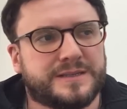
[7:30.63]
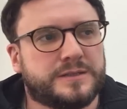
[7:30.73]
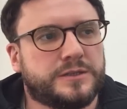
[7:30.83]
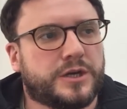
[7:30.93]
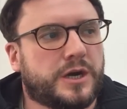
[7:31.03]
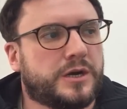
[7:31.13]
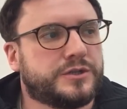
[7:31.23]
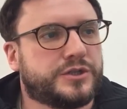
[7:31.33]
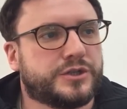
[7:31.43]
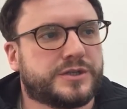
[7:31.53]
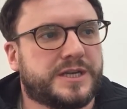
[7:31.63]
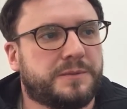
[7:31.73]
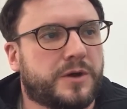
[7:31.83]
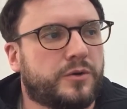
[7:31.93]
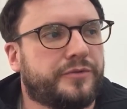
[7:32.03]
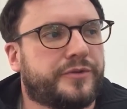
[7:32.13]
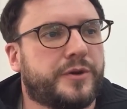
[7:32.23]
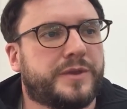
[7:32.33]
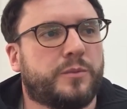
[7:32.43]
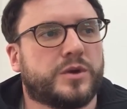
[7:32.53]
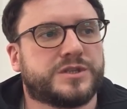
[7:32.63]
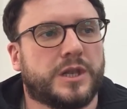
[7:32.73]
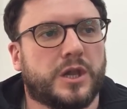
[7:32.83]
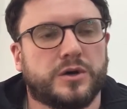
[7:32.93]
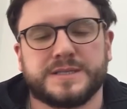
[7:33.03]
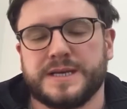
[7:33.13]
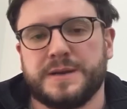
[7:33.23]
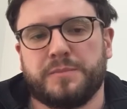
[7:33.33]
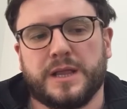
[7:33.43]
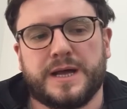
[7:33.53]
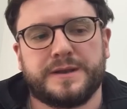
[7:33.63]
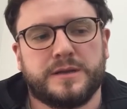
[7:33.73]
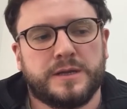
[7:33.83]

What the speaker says: and you can't just keep going through with it. What's the long-term plan?